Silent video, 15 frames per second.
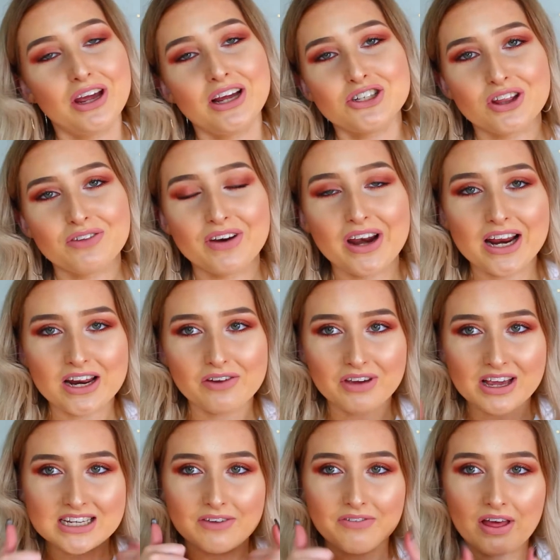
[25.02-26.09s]
did enjoy the video, don't
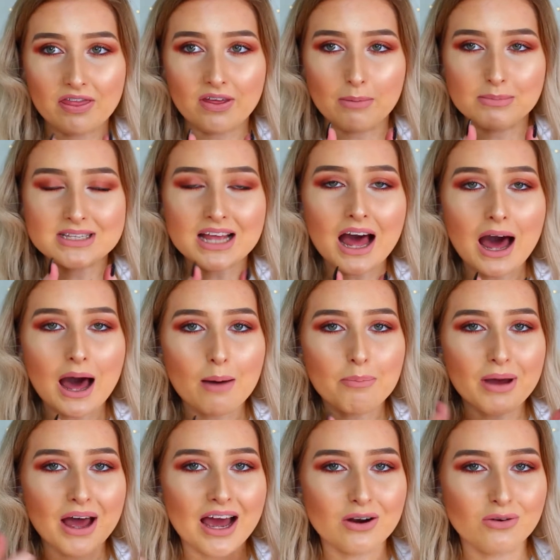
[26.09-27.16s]
forget to give it a thumbs up
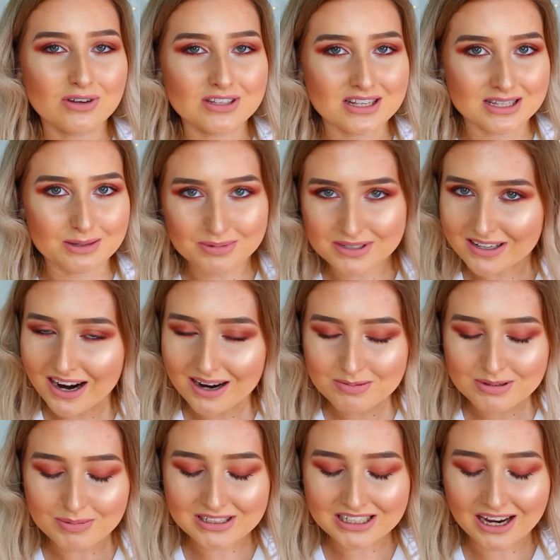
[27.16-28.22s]
and also subscribe
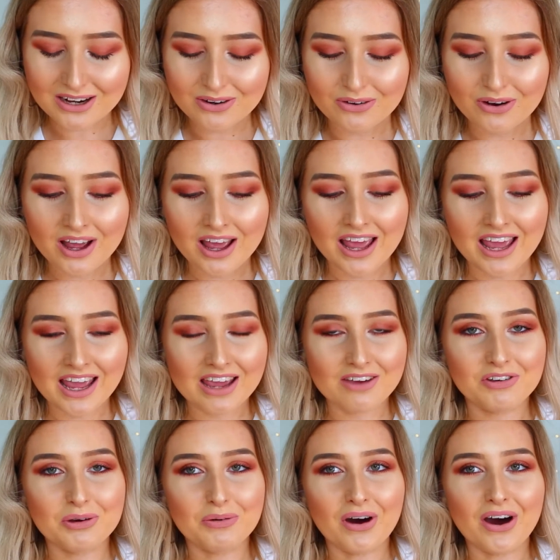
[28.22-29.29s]
to my channel
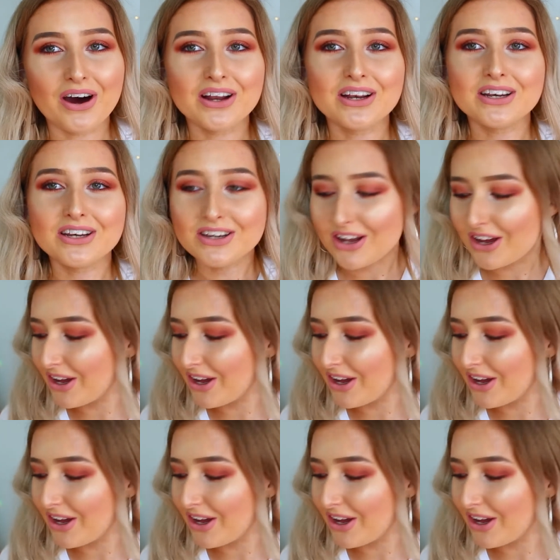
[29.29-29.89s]
if you are new.